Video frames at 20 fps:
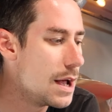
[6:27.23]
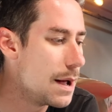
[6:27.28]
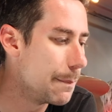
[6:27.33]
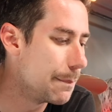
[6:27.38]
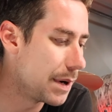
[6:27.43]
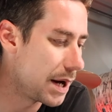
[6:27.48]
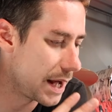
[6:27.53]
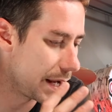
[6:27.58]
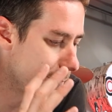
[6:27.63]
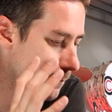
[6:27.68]

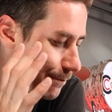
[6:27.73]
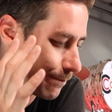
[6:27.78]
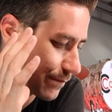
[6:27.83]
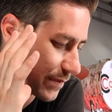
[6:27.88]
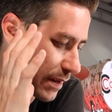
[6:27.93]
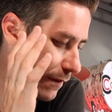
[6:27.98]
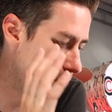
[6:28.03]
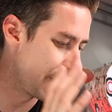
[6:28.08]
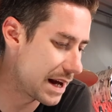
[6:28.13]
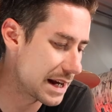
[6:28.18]
but
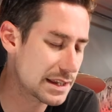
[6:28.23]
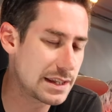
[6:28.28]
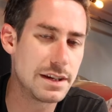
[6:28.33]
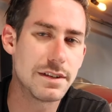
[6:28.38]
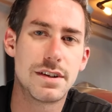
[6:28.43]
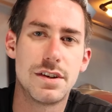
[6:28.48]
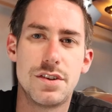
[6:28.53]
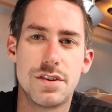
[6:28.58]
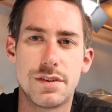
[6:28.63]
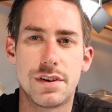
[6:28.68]
the fact that you
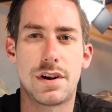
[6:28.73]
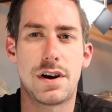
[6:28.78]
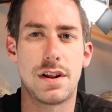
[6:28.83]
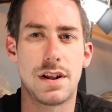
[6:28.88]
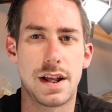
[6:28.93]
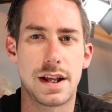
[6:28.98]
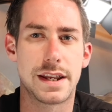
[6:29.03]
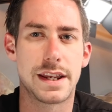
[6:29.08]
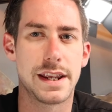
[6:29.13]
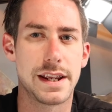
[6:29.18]
can do it all
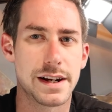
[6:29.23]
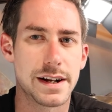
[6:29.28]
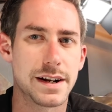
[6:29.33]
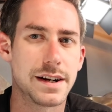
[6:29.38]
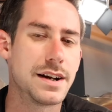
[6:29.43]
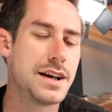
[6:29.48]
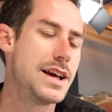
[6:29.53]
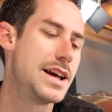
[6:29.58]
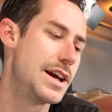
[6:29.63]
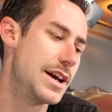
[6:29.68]
on here